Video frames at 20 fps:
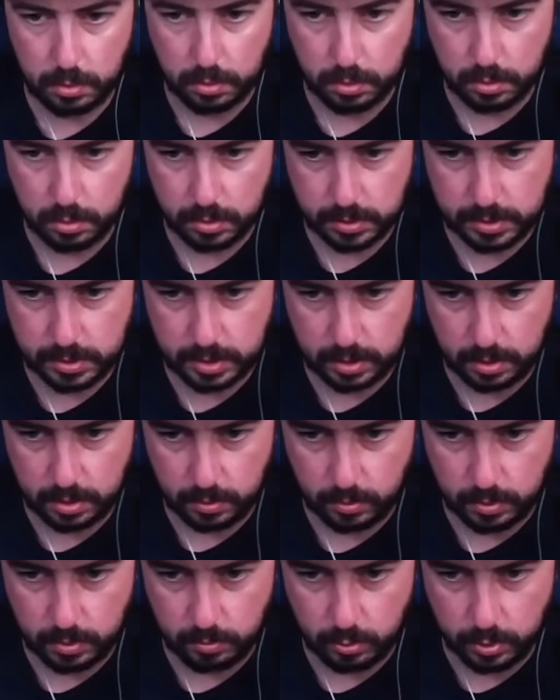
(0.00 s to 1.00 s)
Let's take
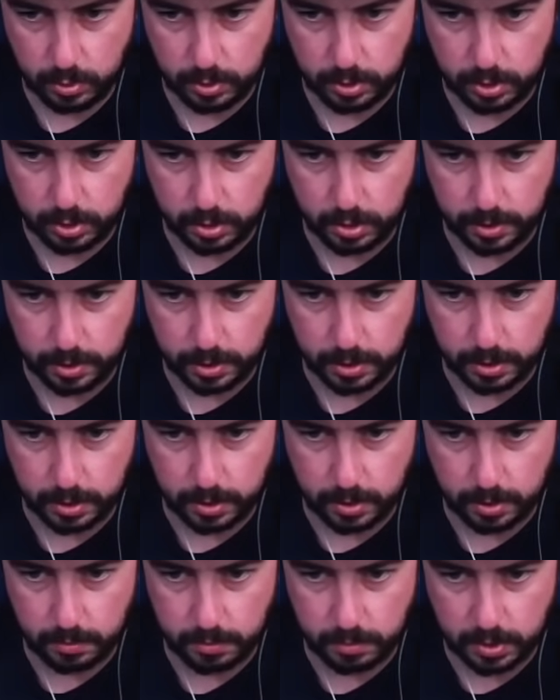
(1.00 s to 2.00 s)
it one more good look at
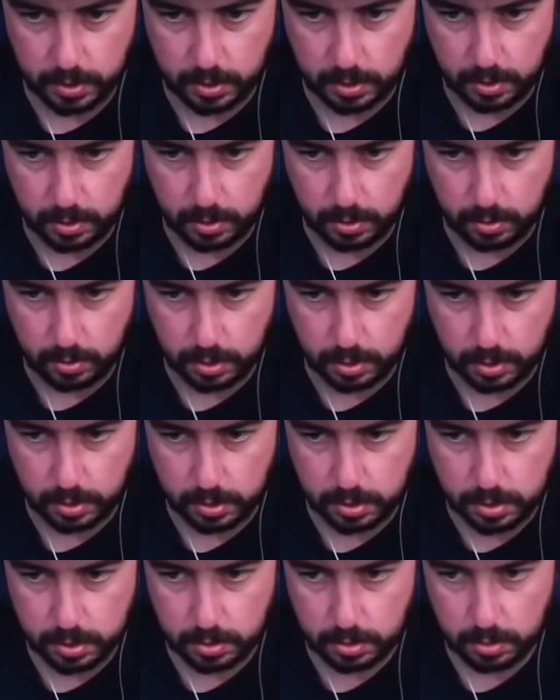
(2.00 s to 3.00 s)
it, but then do
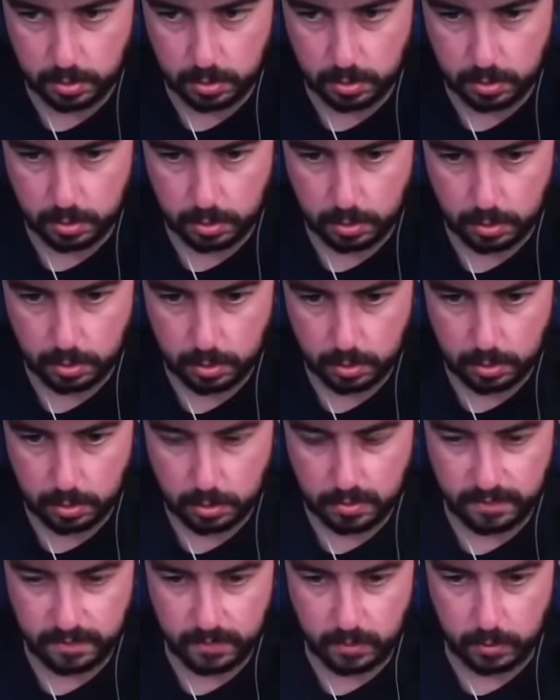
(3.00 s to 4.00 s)
this.
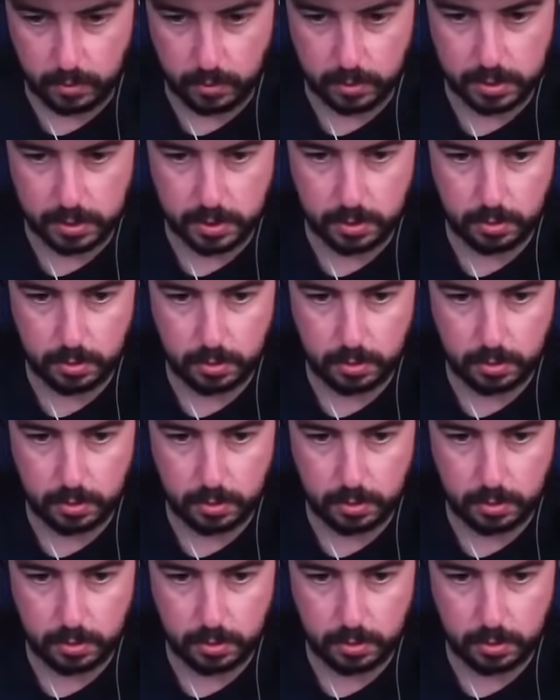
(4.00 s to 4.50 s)
Of course.